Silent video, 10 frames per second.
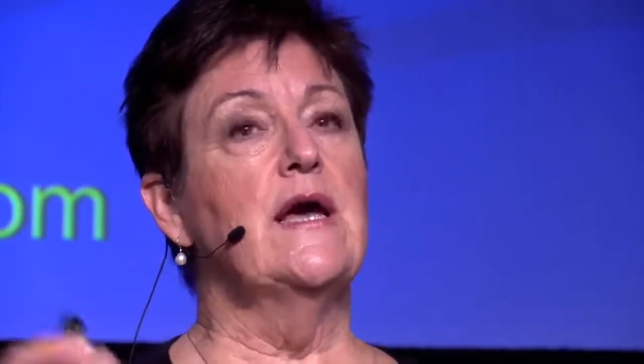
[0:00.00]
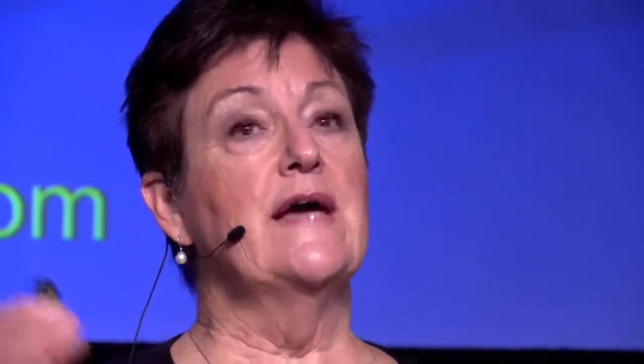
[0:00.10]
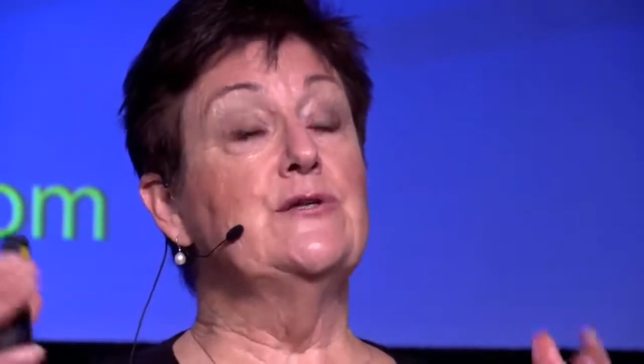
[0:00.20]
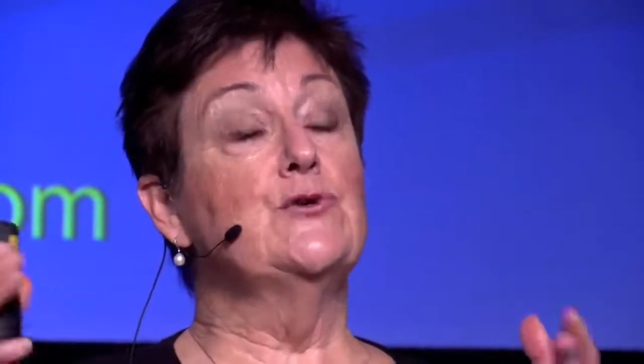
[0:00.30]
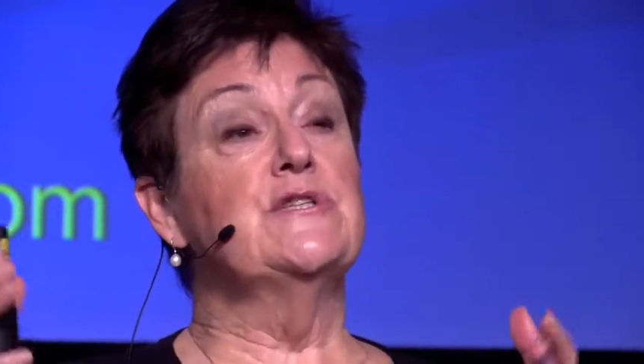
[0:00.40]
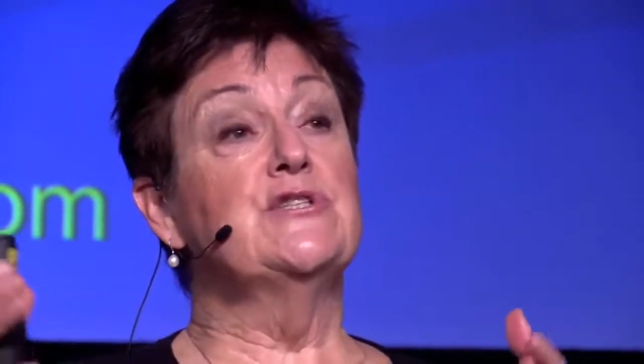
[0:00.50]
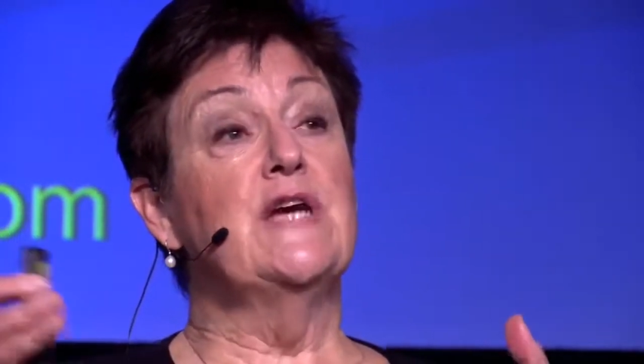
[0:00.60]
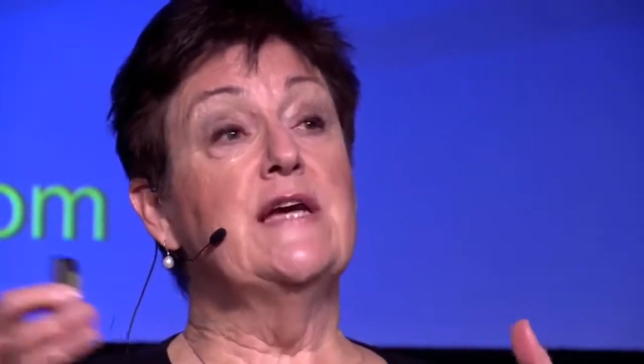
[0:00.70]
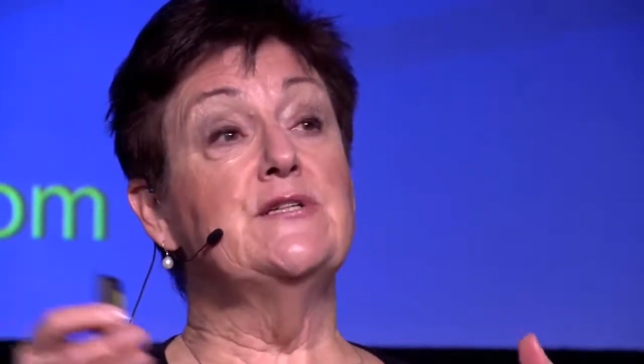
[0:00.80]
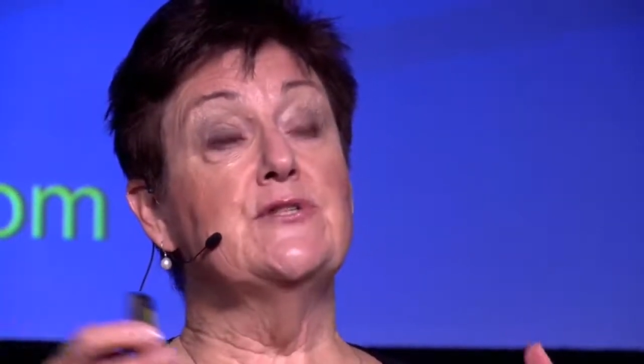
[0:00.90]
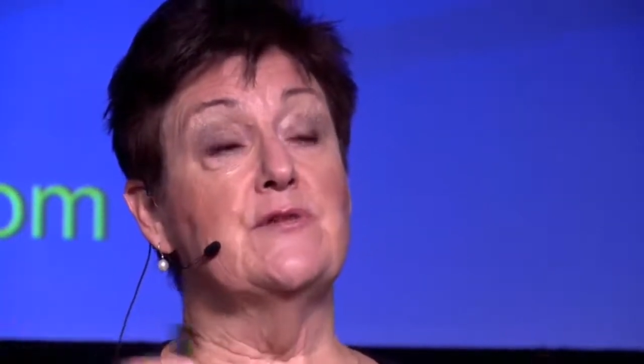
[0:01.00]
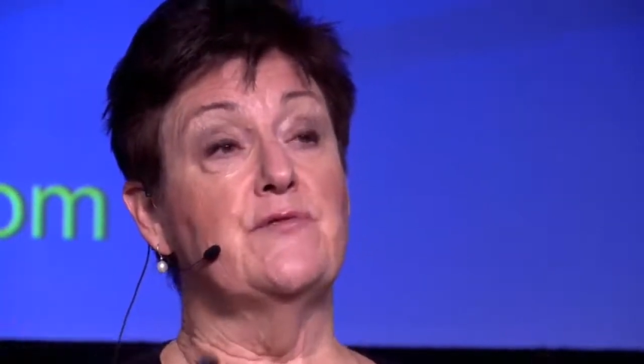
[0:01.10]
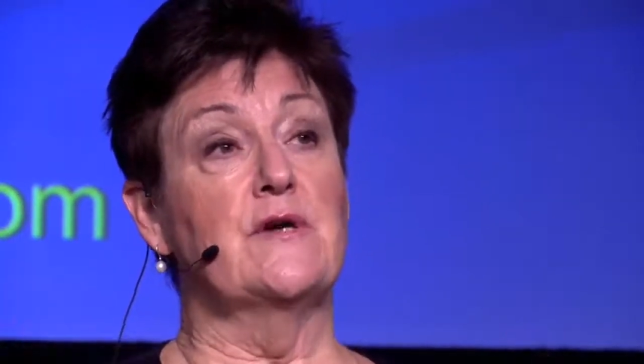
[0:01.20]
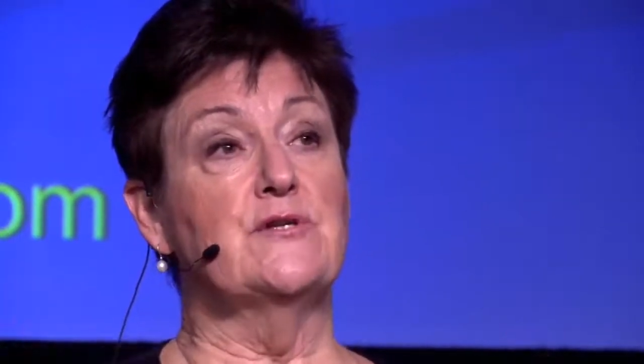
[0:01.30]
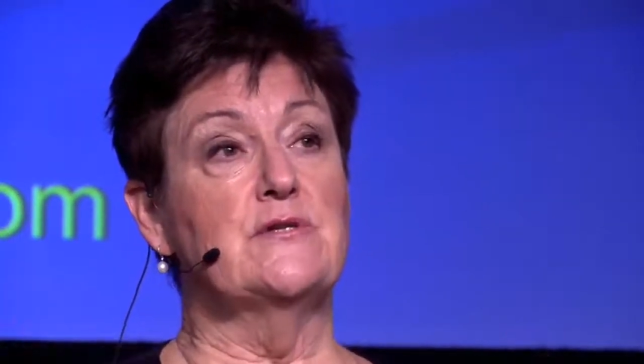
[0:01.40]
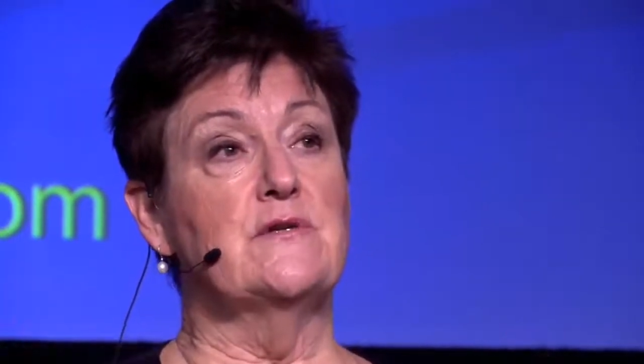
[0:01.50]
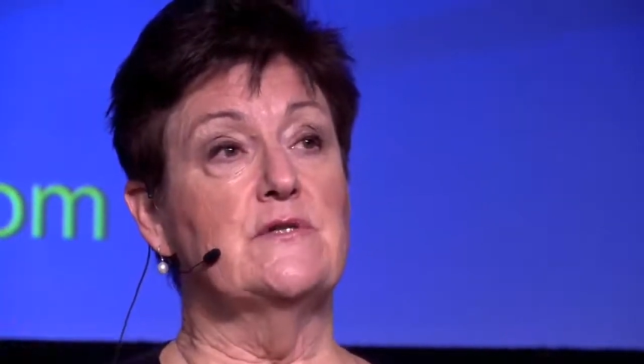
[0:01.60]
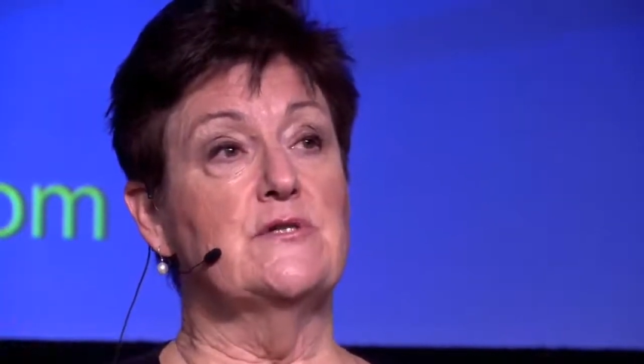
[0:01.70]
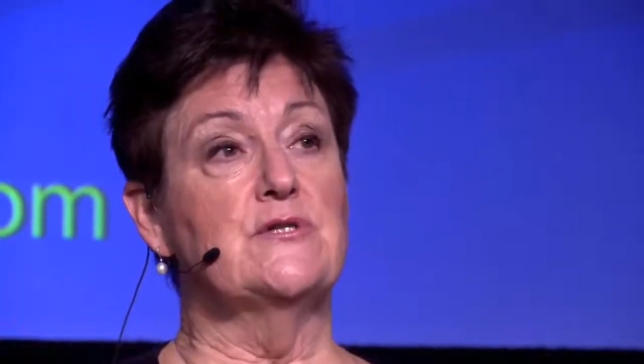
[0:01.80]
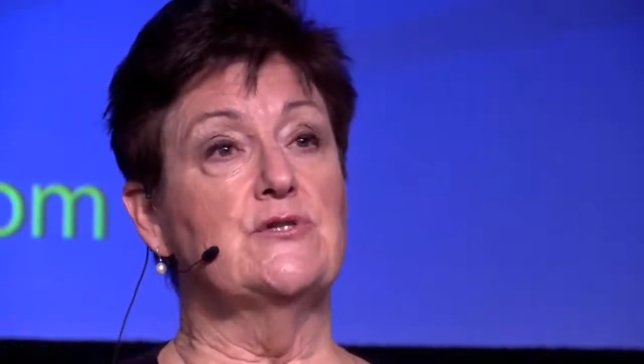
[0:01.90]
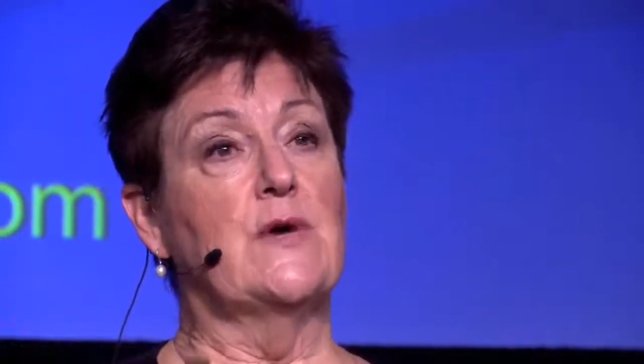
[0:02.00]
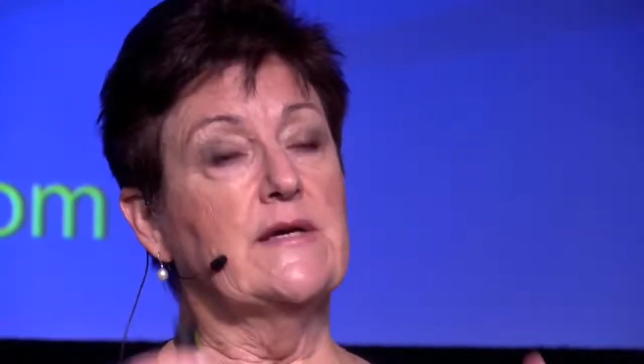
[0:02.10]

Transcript: and you can change the function of the tissue.